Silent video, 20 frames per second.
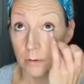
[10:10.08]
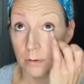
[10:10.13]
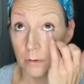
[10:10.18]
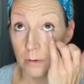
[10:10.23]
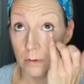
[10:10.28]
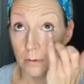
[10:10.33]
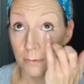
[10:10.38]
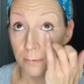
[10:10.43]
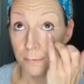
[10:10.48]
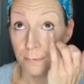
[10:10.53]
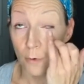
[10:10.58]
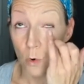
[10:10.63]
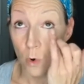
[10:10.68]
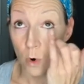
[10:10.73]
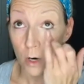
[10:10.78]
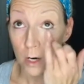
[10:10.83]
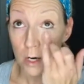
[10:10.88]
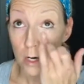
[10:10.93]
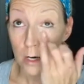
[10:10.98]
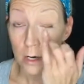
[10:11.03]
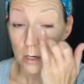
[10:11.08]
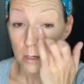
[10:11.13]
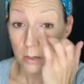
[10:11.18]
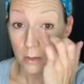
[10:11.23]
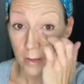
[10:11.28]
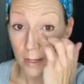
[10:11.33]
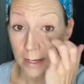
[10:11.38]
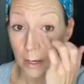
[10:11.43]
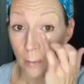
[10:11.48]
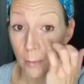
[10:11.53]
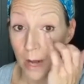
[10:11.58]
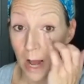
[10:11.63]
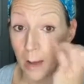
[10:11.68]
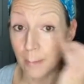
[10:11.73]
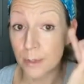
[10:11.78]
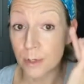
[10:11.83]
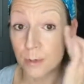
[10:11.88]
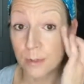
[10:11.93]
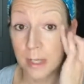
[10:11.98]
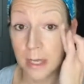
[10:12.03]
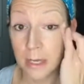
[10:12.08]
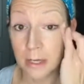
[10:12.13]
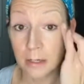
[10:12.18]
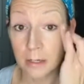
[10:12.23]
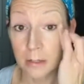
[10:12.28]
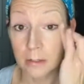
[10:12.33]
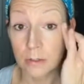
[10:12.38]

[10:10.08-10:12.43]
4, like what I'm using,